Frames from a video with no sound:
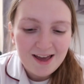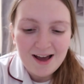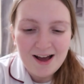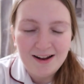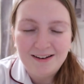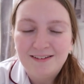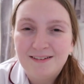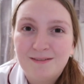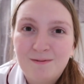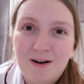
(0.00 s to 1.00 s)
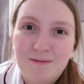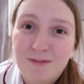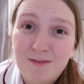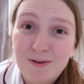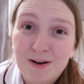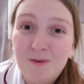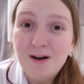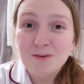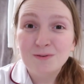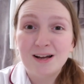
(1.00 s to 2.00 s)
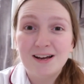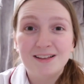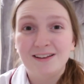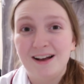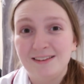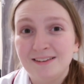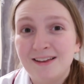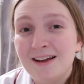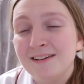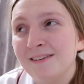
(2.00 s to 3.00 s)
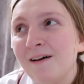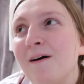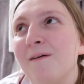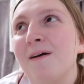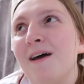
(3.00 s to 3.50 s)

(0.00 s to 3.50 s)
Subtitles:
and well I've been at work all day as I said, so